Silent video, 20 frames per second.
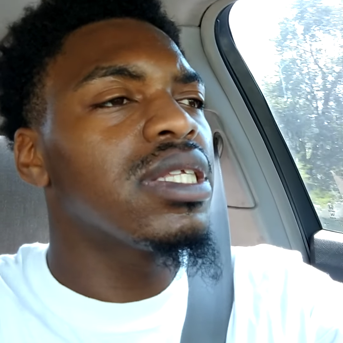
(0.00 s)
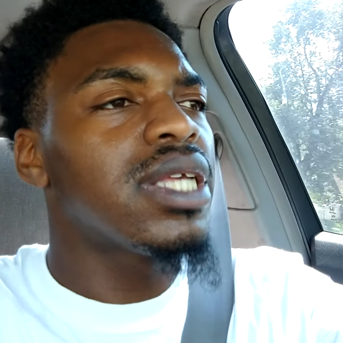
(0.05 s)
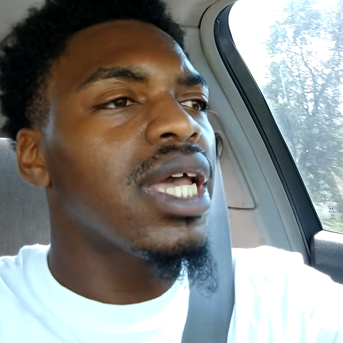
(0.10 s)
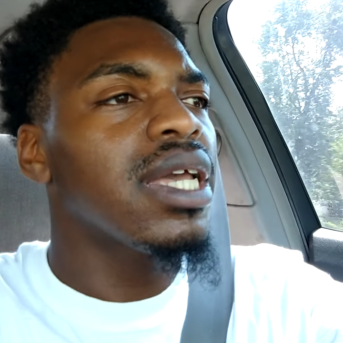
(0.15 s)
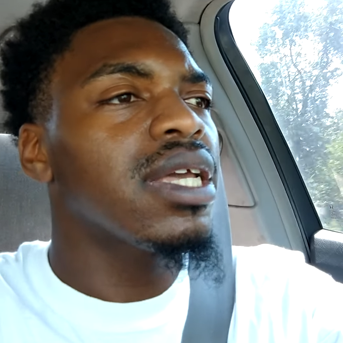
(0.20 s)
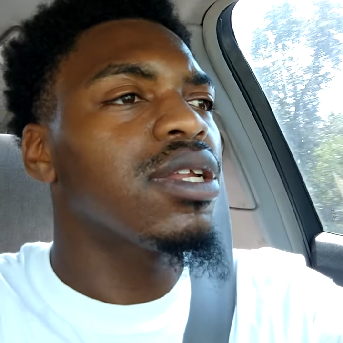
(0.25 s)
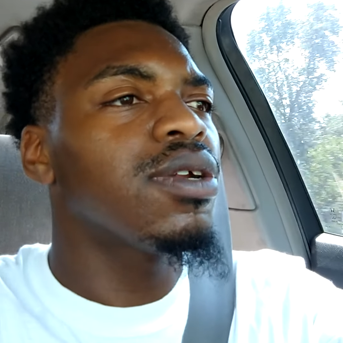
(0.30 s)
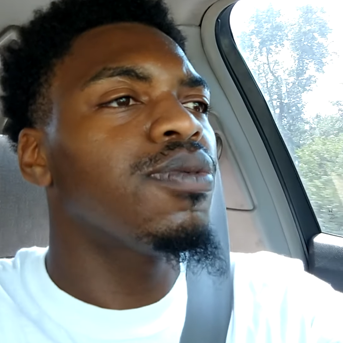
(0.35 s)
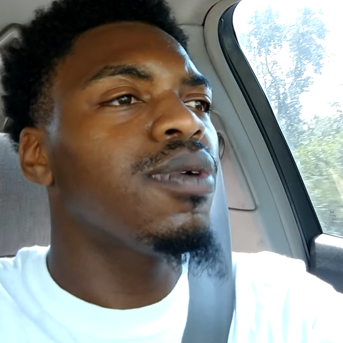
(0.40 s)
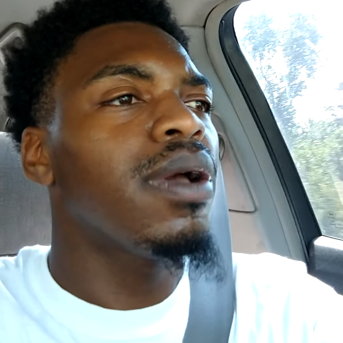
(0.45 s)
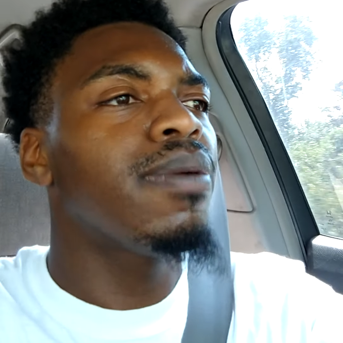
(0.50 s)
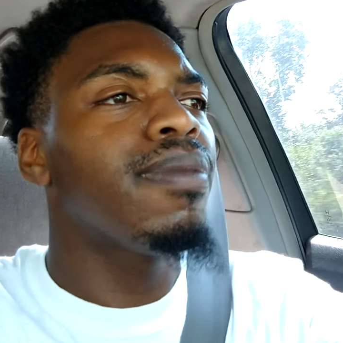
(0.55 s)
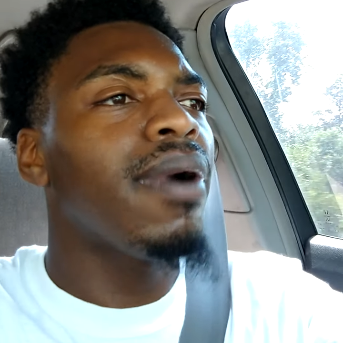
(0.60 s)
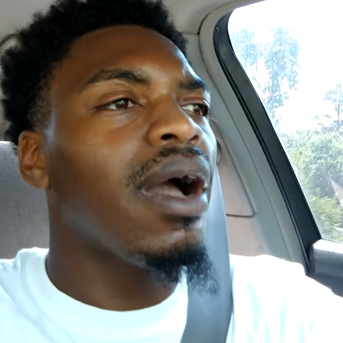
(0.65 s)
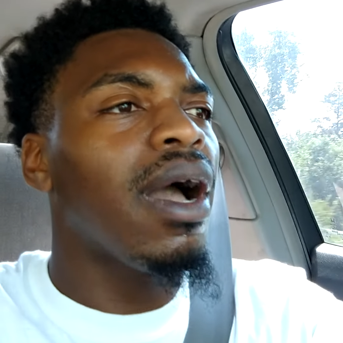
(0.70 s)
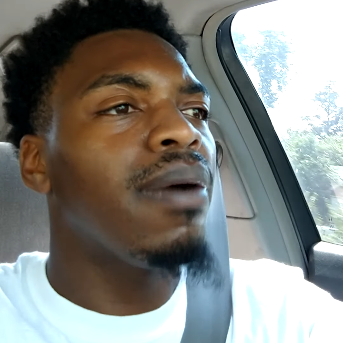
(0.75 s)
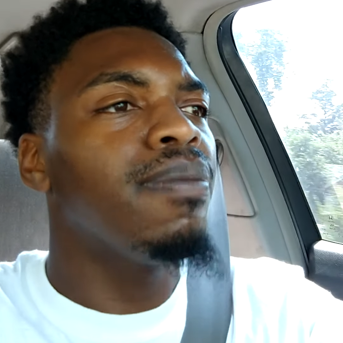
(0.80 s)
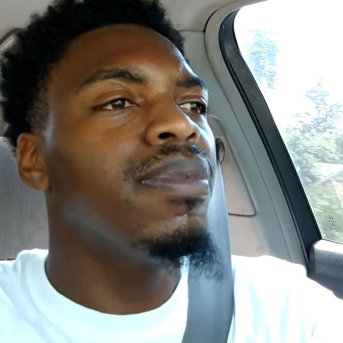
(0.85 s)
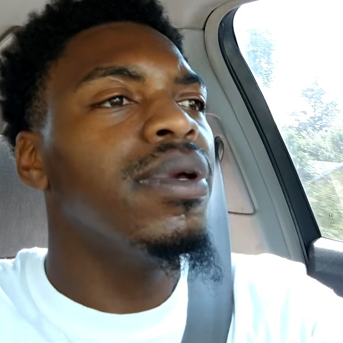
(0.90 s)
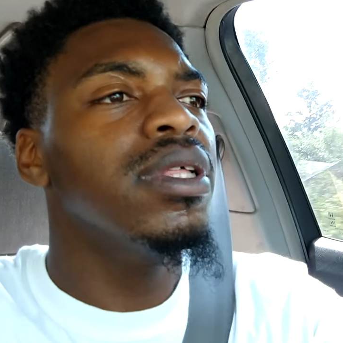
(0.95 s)
taking away
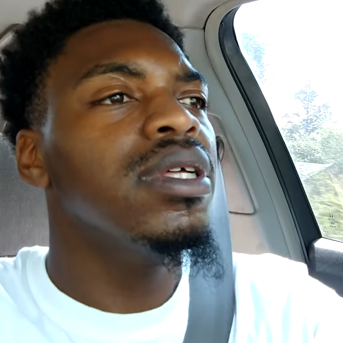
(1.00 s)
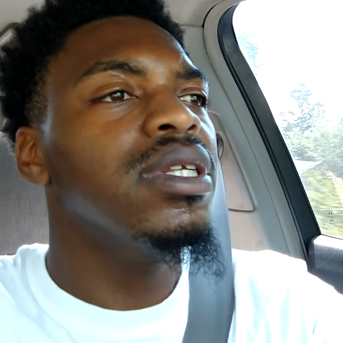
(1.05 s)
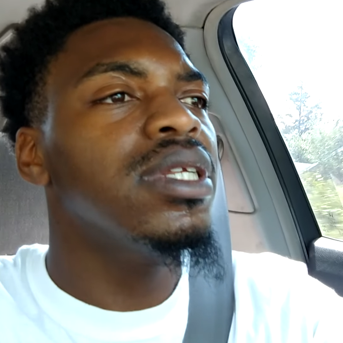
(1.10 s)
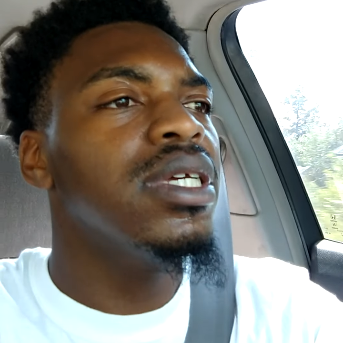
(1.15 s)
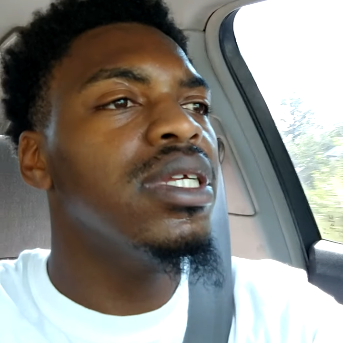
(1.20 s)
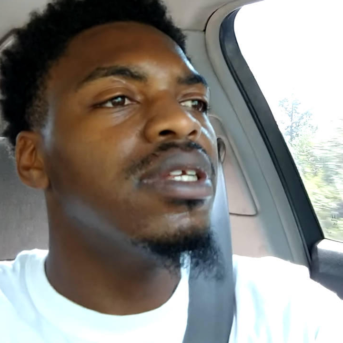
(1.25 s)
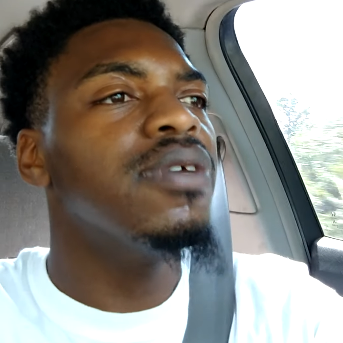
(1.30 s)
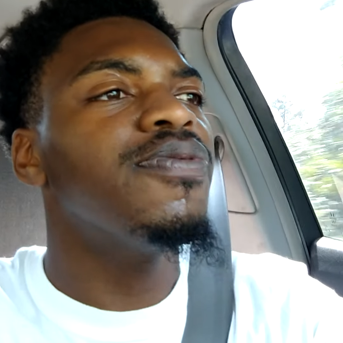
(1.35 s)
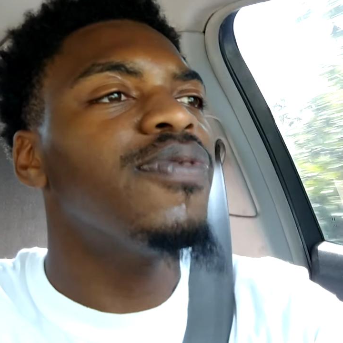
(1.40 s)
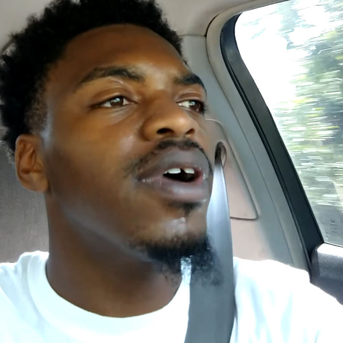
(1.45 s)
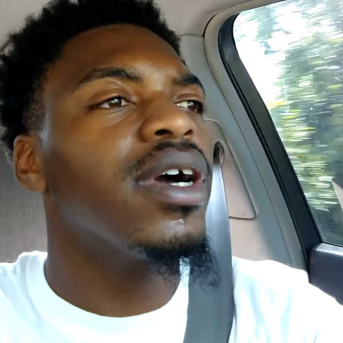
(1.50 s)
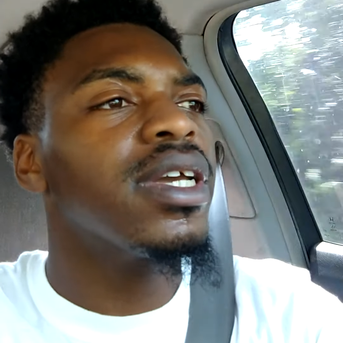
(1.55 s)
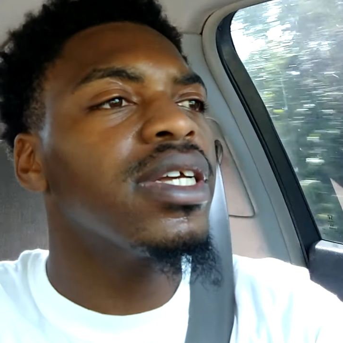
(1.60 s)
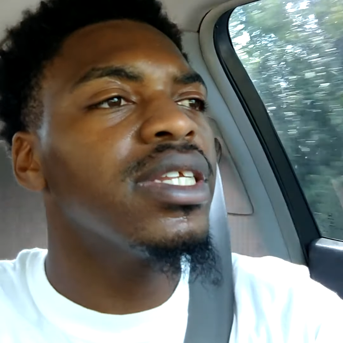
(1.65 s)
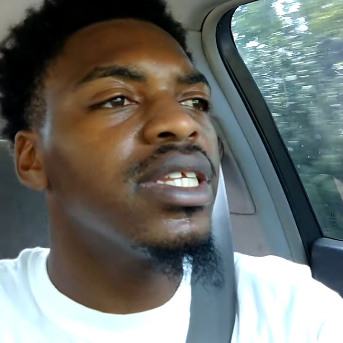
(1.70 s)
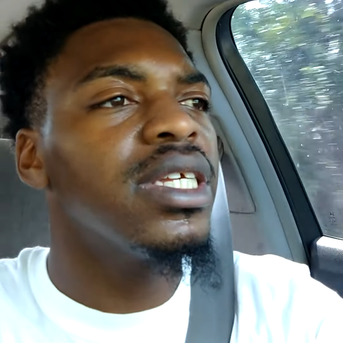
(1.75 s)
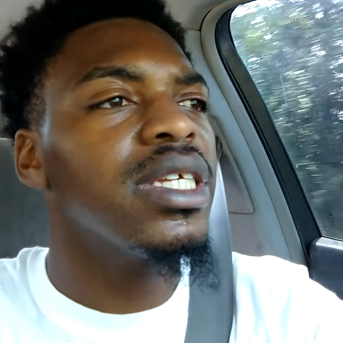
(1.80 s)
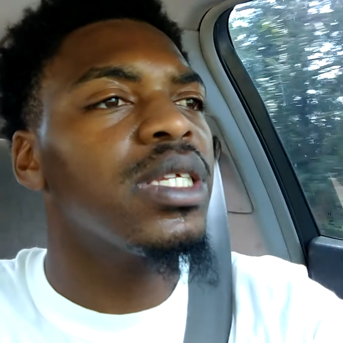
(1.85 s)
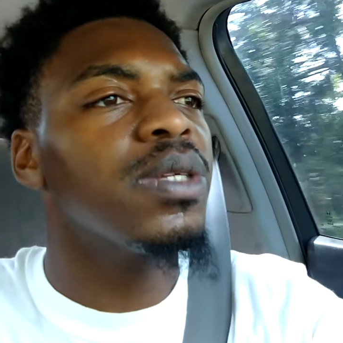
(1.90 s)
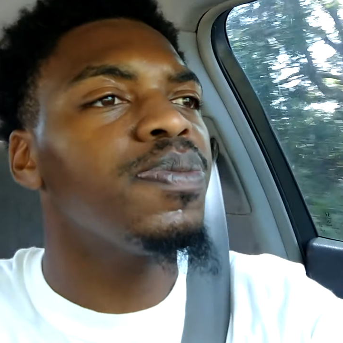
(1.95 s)
my ability to
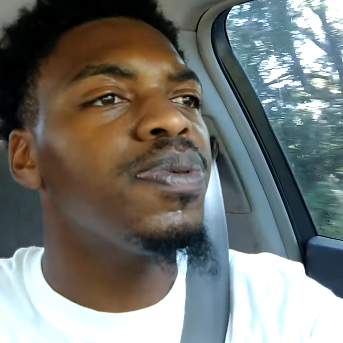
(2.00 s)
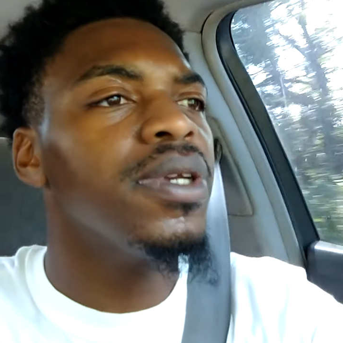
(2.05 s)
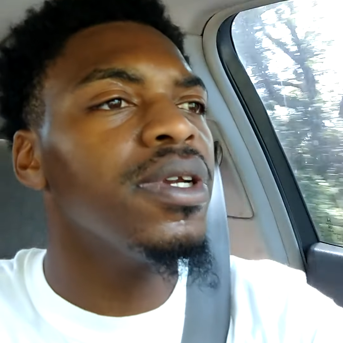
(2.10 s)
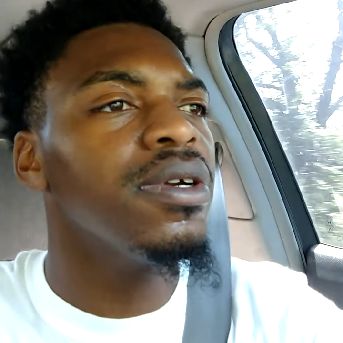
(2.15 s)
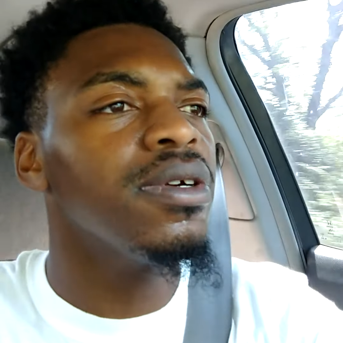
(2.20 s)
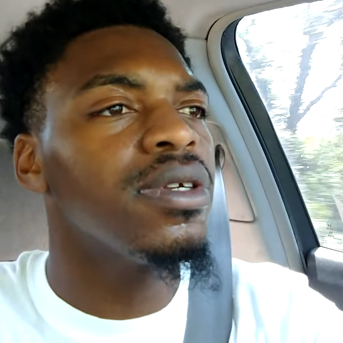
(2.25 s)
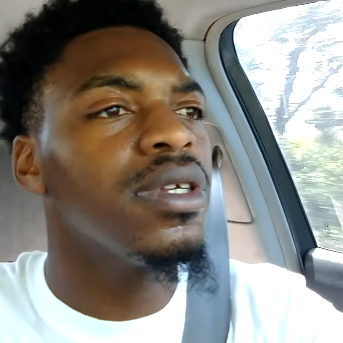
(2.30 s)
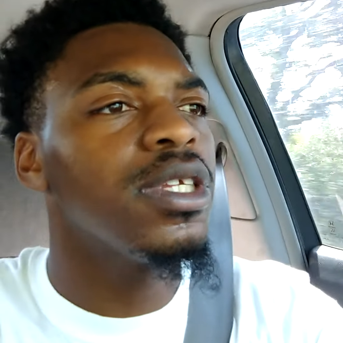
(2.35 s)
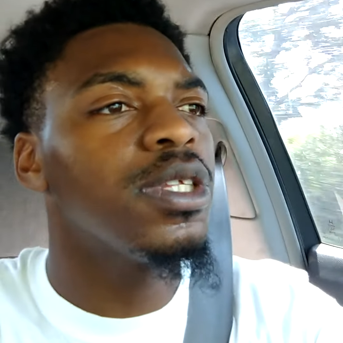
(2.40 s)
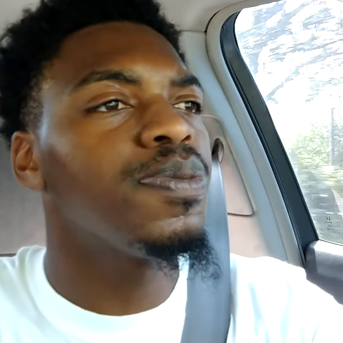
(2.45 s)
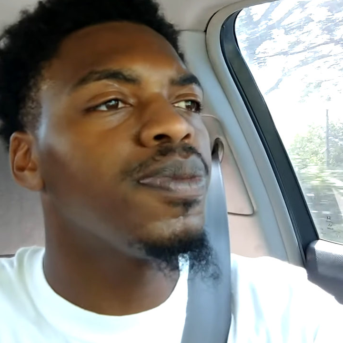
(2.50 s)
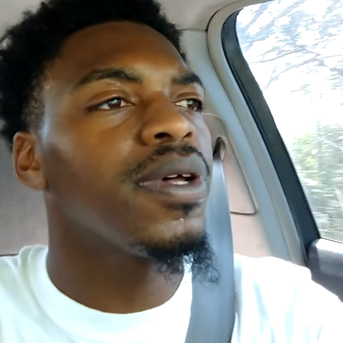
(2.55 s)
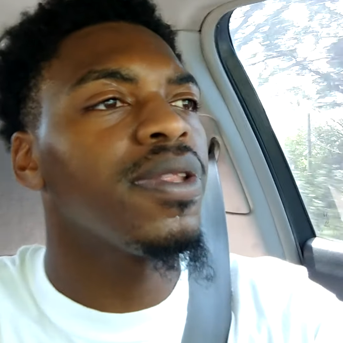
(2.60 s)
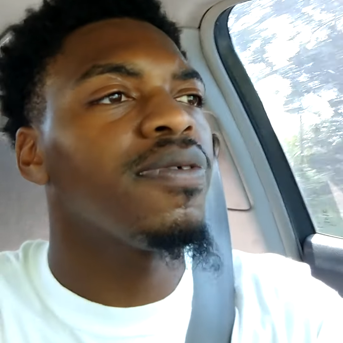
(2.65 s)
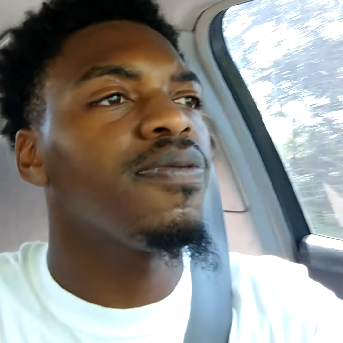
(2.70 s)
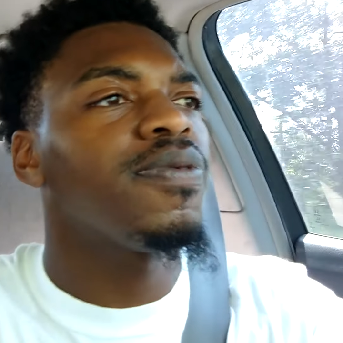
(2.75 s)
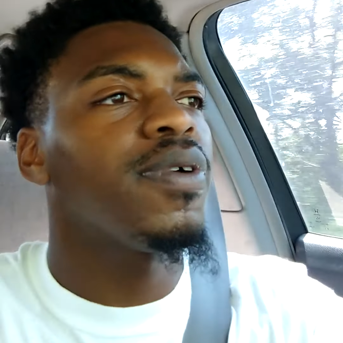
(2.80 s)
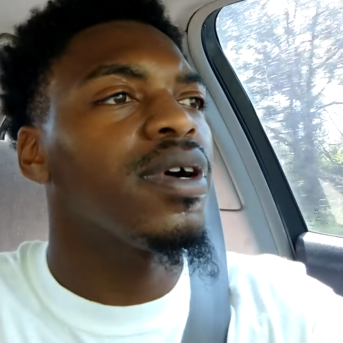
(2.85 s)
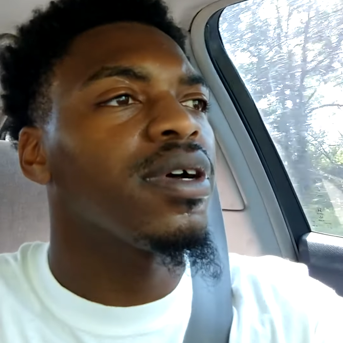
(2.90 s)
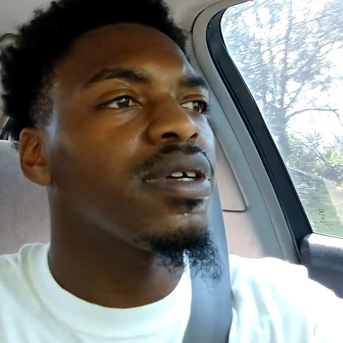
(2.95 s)
fucking disappear on these
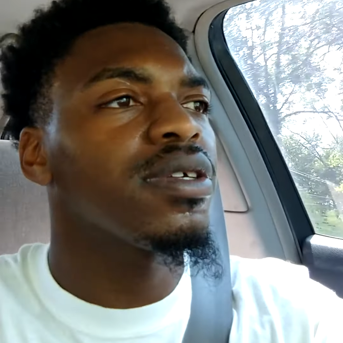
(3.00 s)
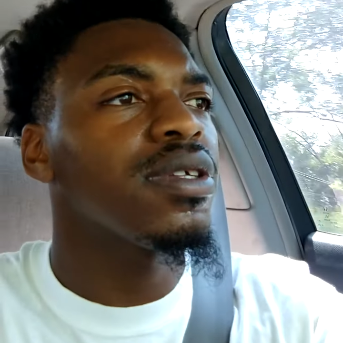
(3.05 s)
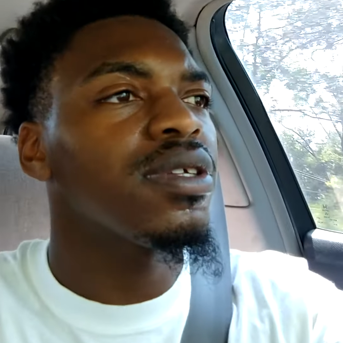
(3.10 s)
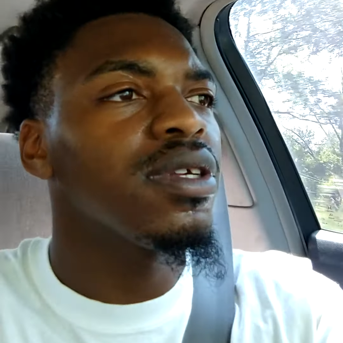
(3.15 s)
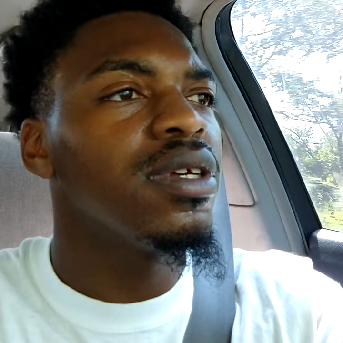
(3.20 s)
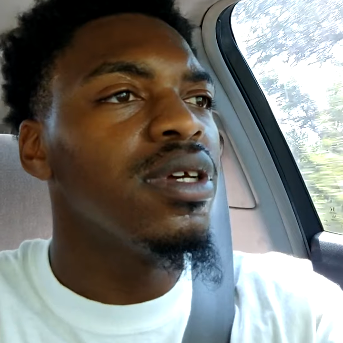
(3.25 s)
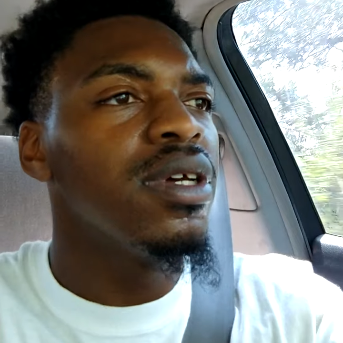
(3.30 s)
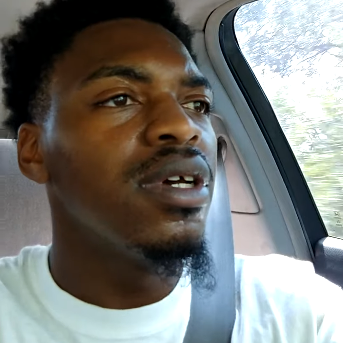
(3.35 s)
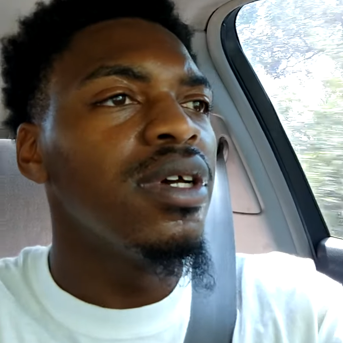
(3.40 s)
motherfuckers.